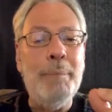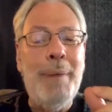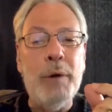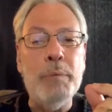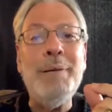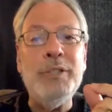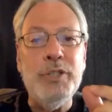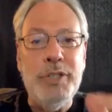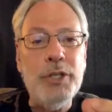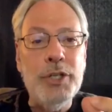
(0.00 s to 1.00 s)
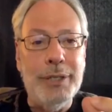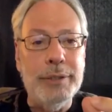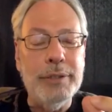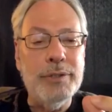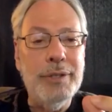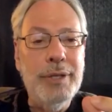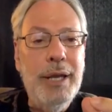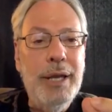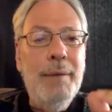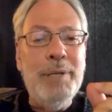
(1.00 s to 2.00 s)
about positions.
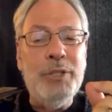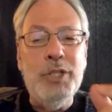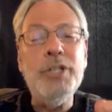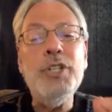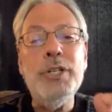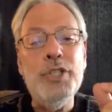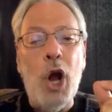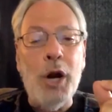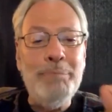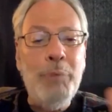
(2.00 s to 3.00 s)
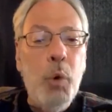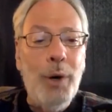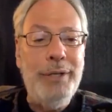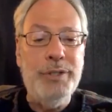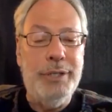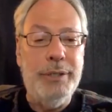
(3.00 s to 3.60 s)
Positions are poison.